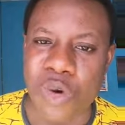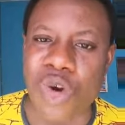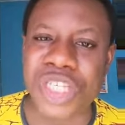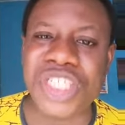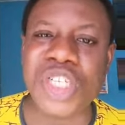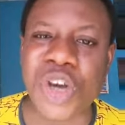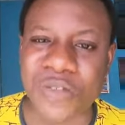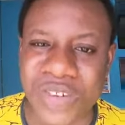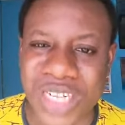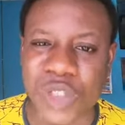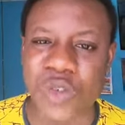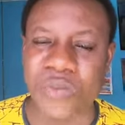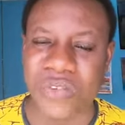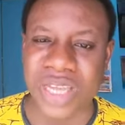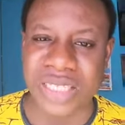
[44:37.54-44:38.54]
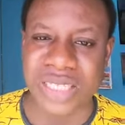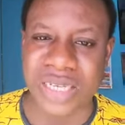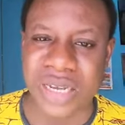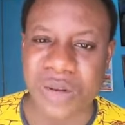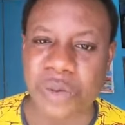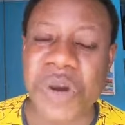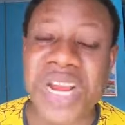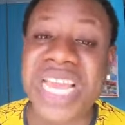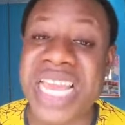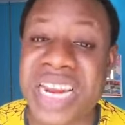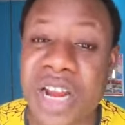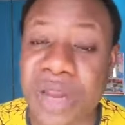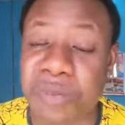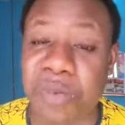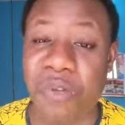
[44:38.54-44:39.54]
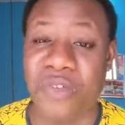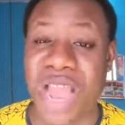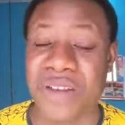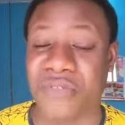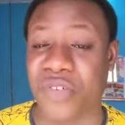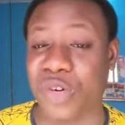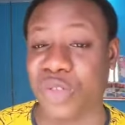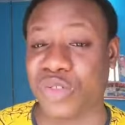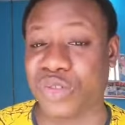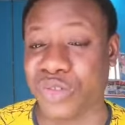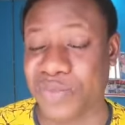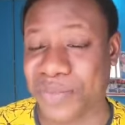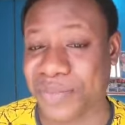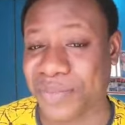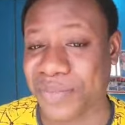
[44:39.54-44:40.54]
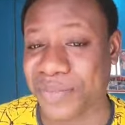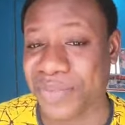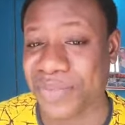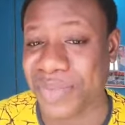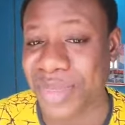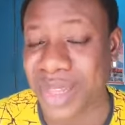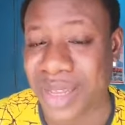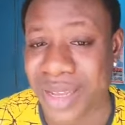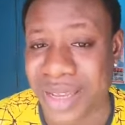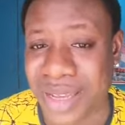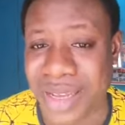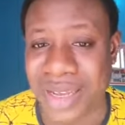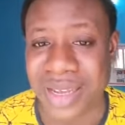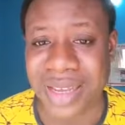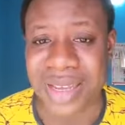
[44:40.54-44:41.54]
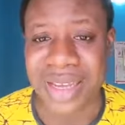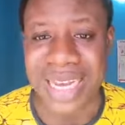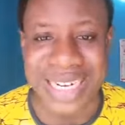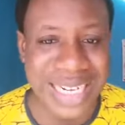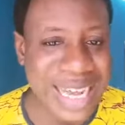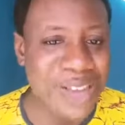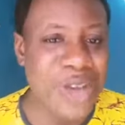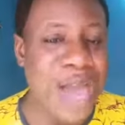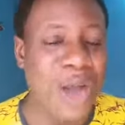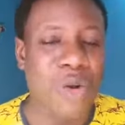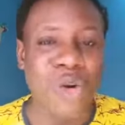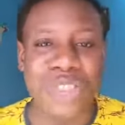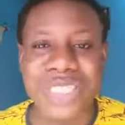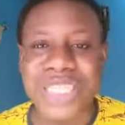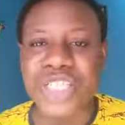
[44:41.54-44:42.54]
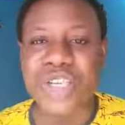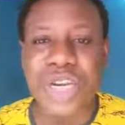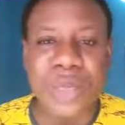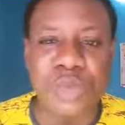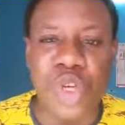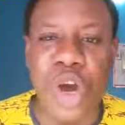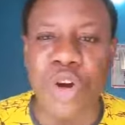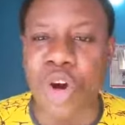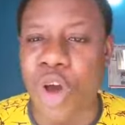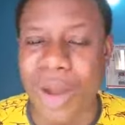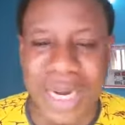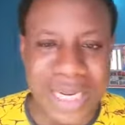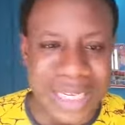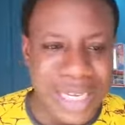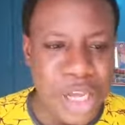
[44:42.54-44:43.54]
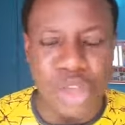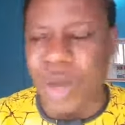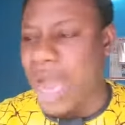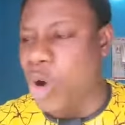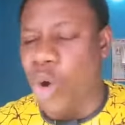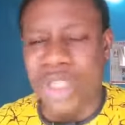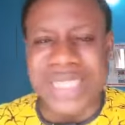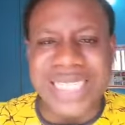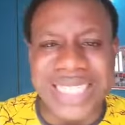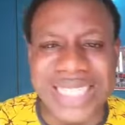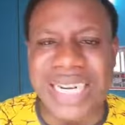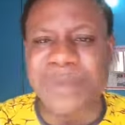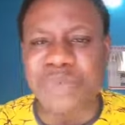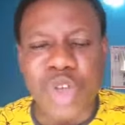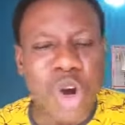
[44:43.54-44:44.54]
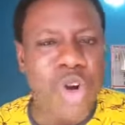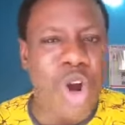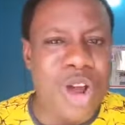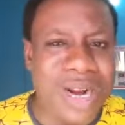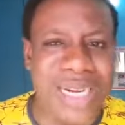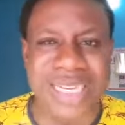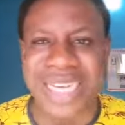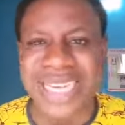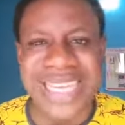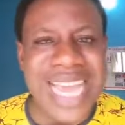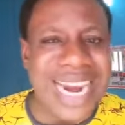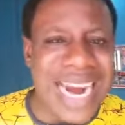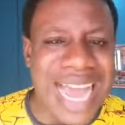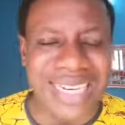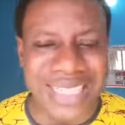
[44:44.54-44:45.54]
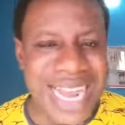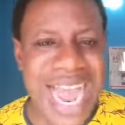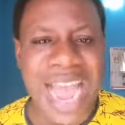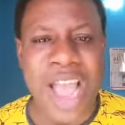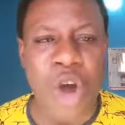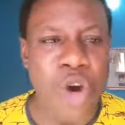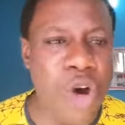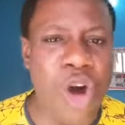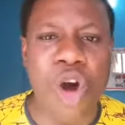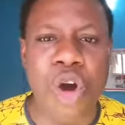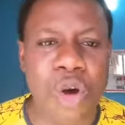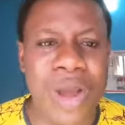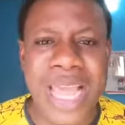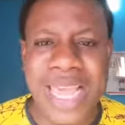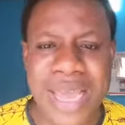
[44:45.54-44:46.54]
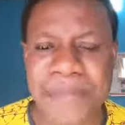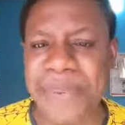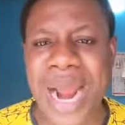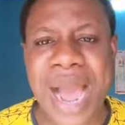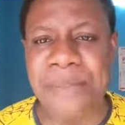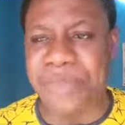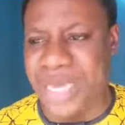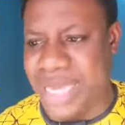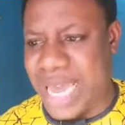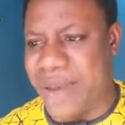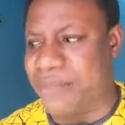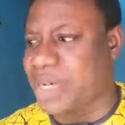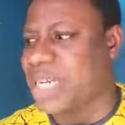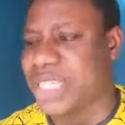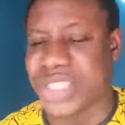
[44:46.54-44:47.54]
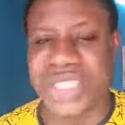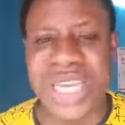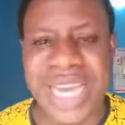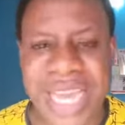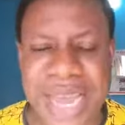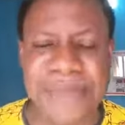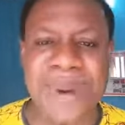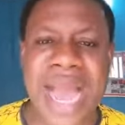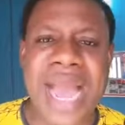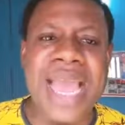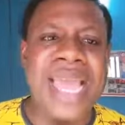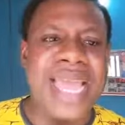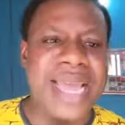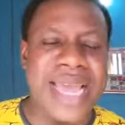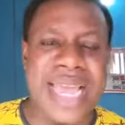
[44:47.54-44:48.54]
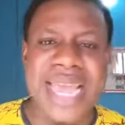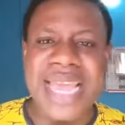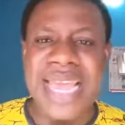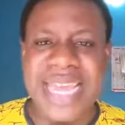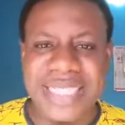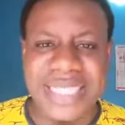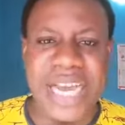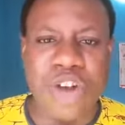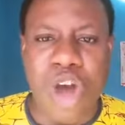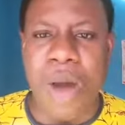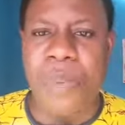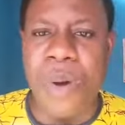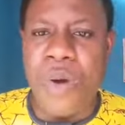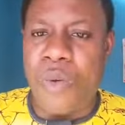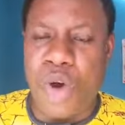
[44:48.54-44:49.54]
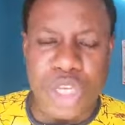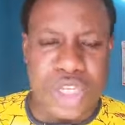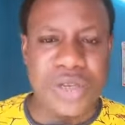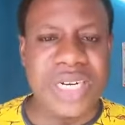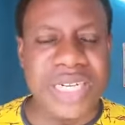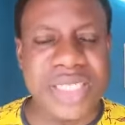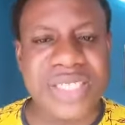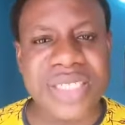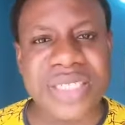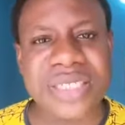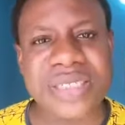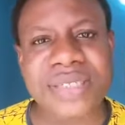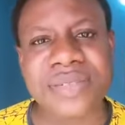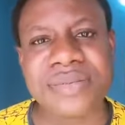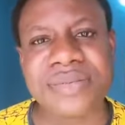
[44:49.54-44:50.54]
O ye of little faith, will he not provide for you? And then you are quoting scripture wrongly. You are quoting scripture wrongly here and there. Oh, Abraham became rich. Jacob was rich.